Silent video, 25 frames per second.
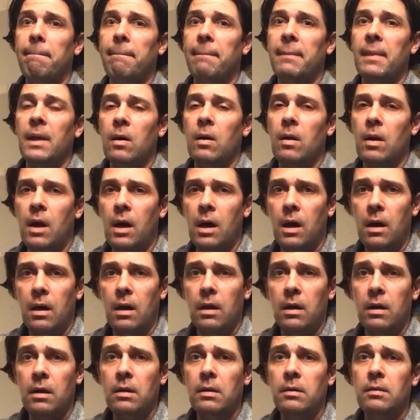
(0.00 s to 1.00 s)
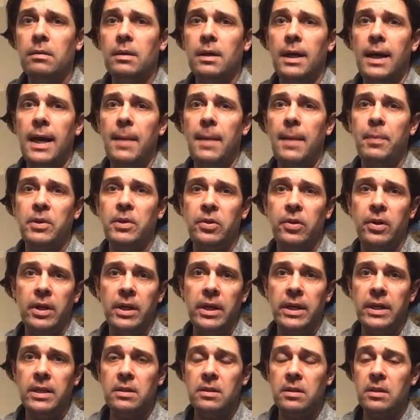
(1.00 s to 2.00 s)
there are
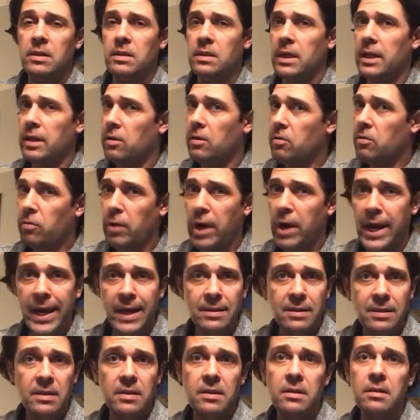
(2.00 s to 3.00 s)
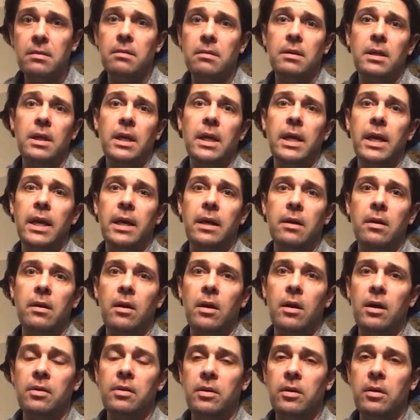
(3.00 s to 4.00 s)
opportunities to seek grants and
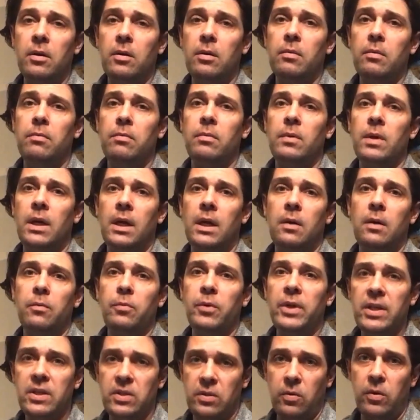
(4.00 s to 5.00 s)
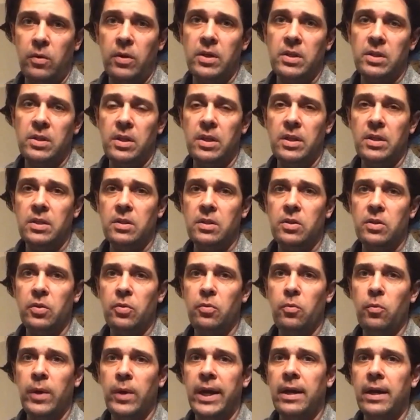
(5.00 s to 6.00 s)
other resources
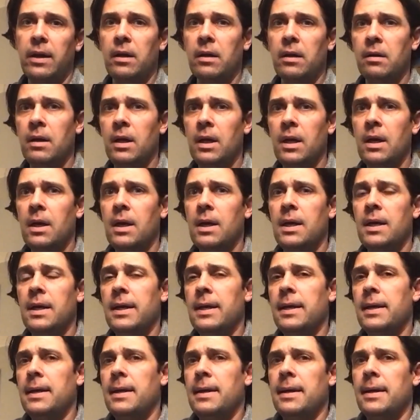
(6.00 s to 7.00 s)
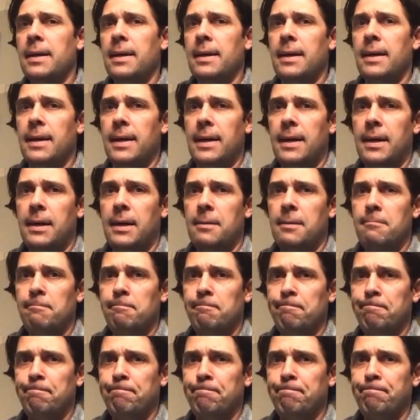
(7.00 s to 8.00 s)
to where,
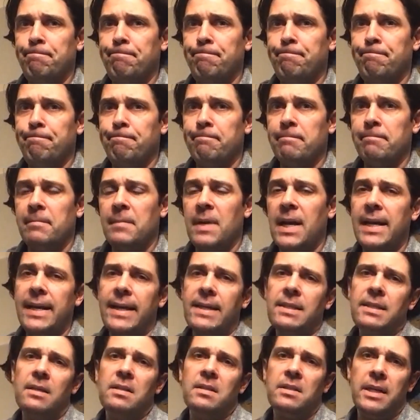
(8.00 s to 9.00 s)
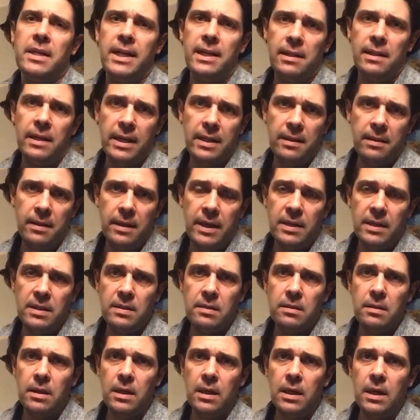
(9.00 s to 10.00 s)
I guess I'll say it like
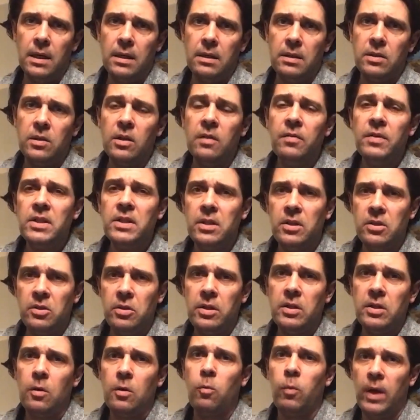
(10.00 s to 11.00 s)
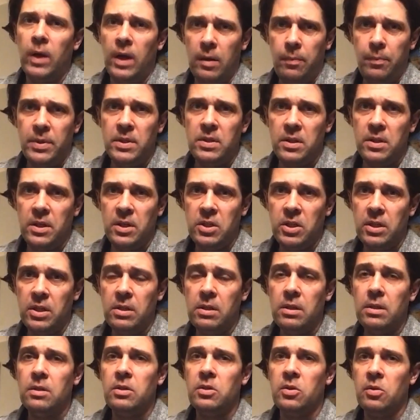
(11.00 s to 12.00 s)
this. Service districts are well
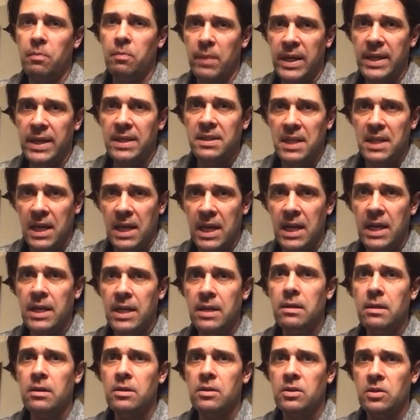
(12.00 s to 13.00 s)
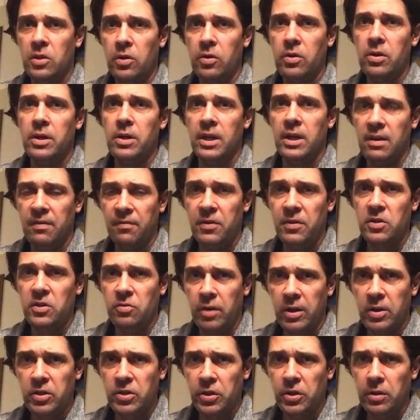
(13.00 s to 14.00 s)
positioned to maintain certain
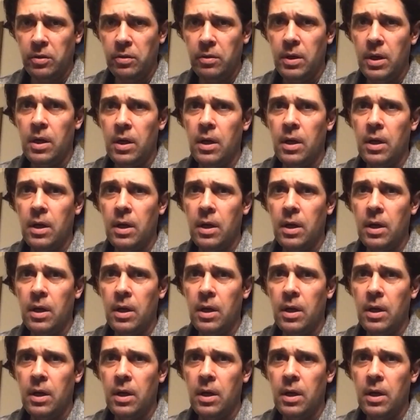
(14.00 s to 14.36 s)
infrastructure.